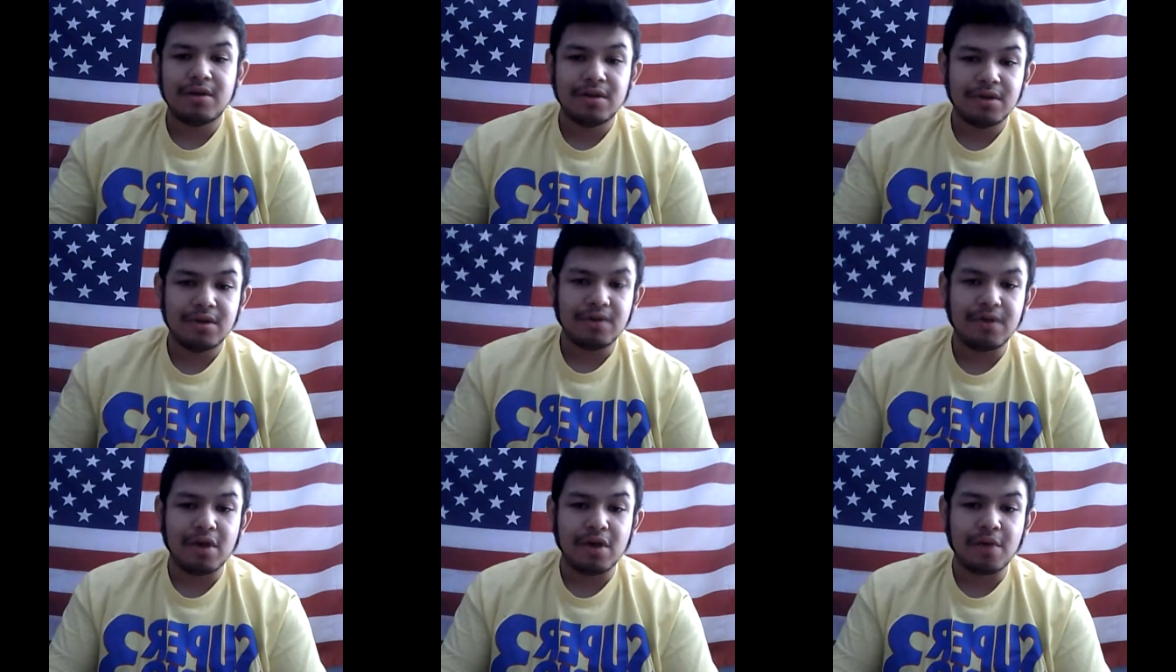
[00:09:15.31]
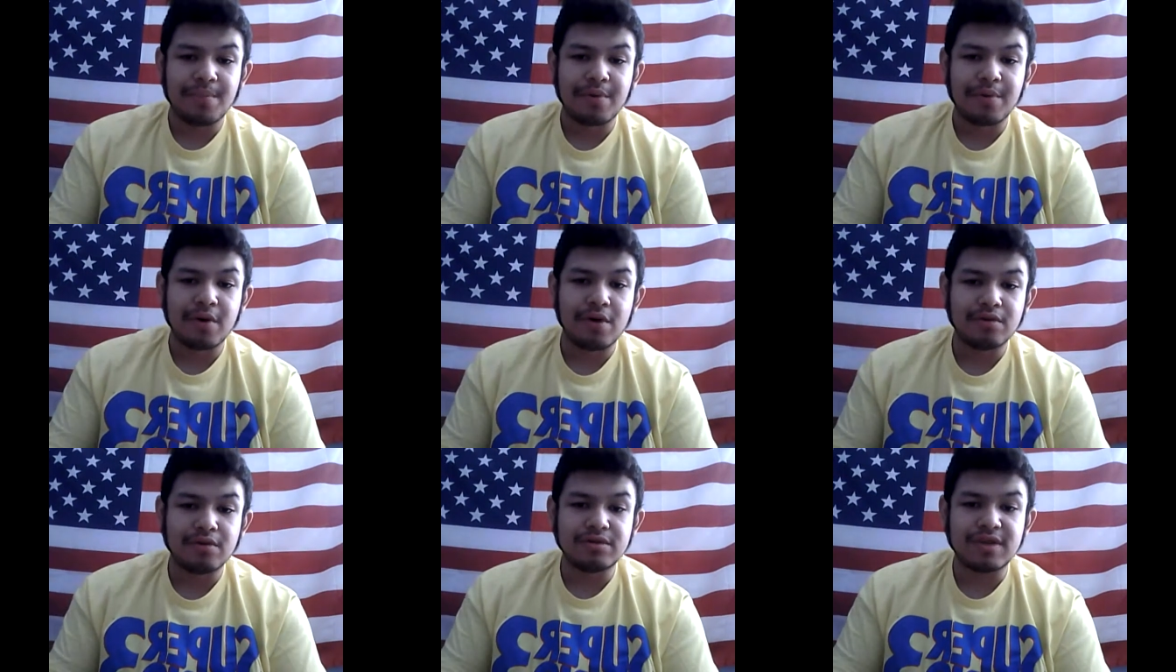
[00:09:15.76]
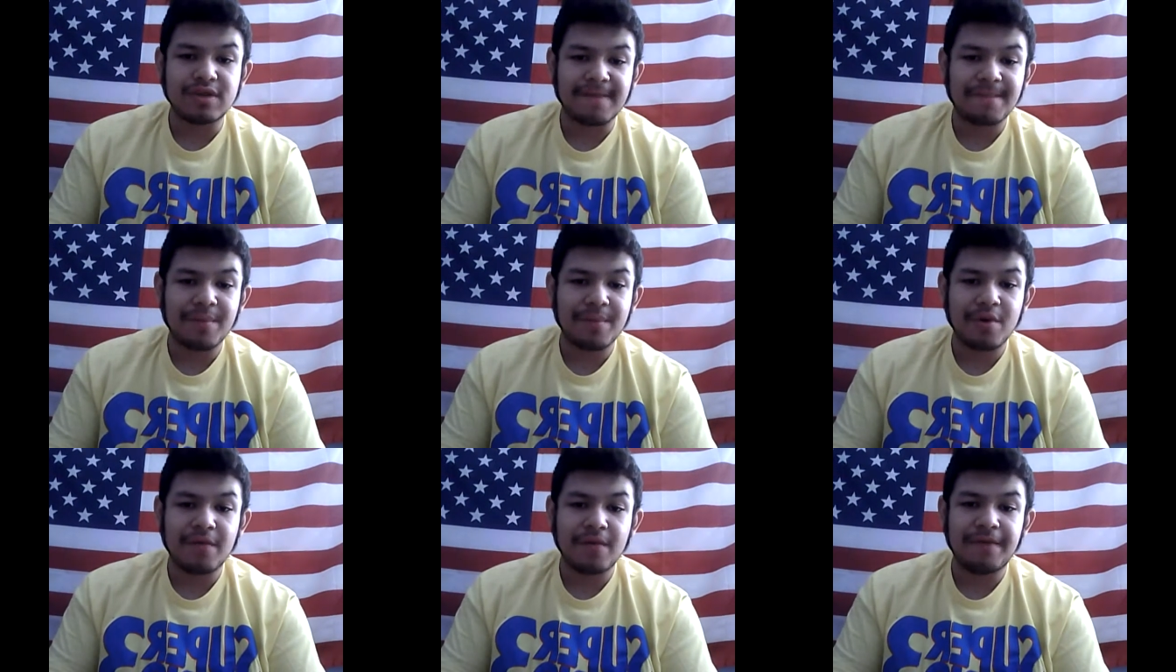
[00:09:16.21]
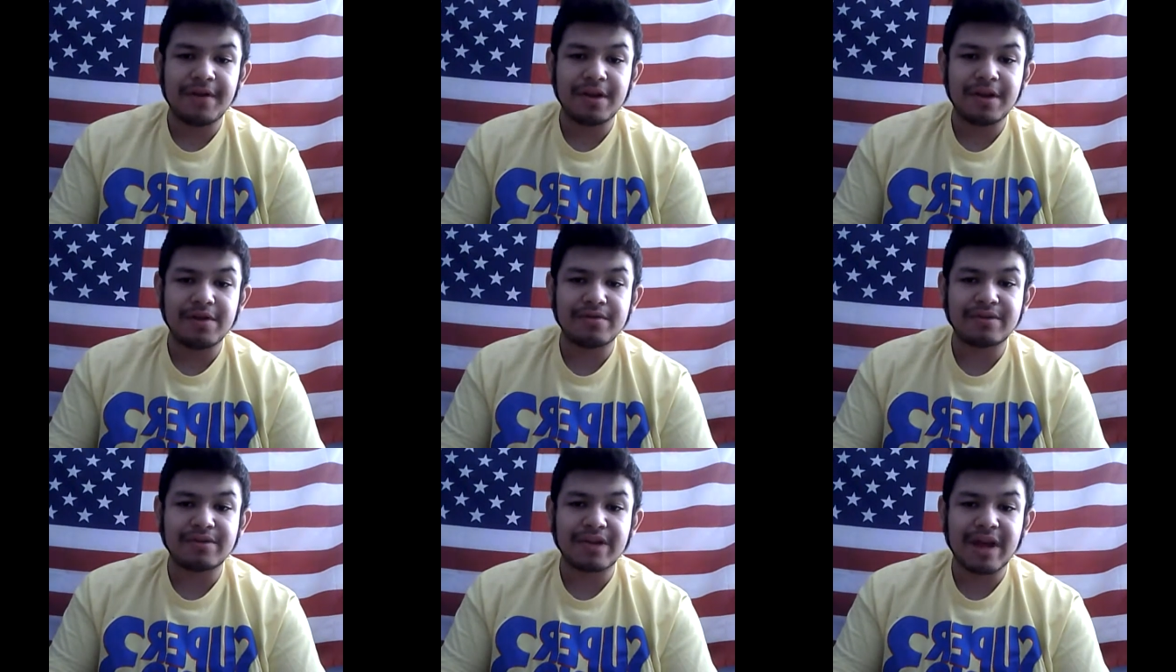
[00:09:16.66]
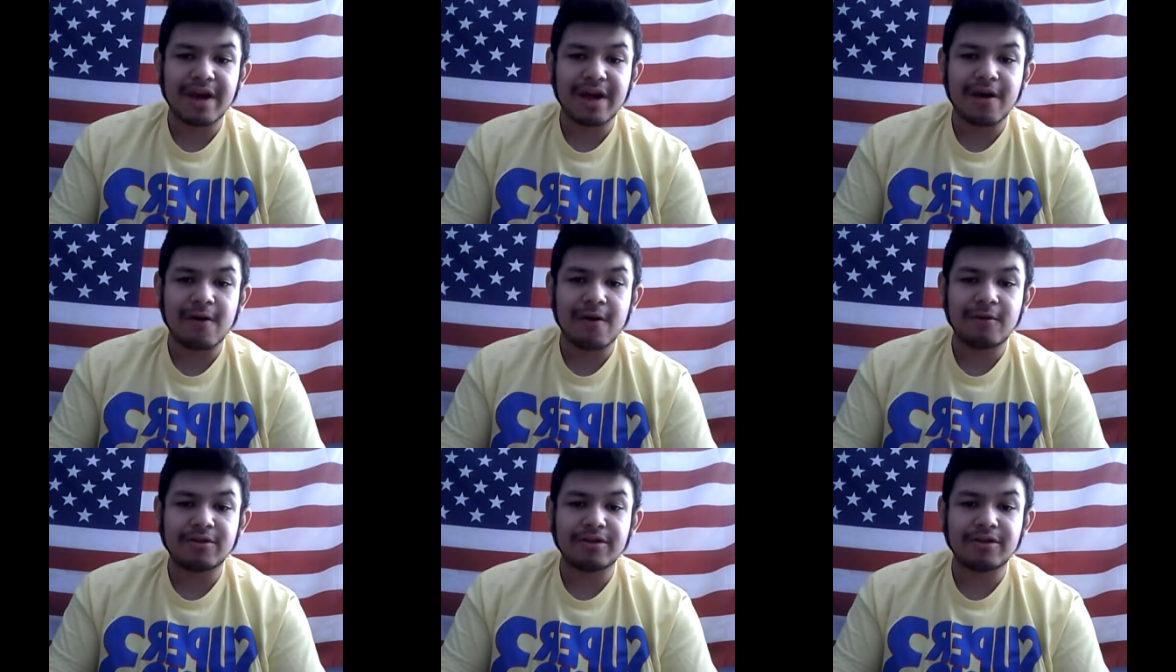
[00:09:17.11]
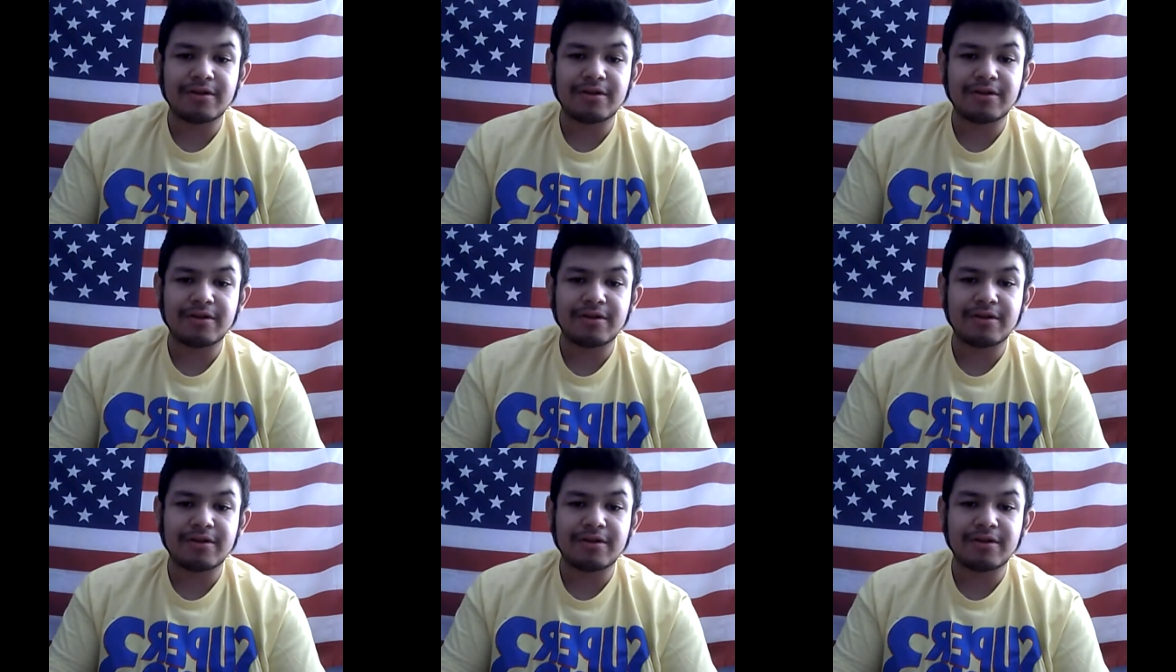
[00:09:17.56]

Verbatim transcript: Yu-Gi-Oh! Pro, DevPro videos out,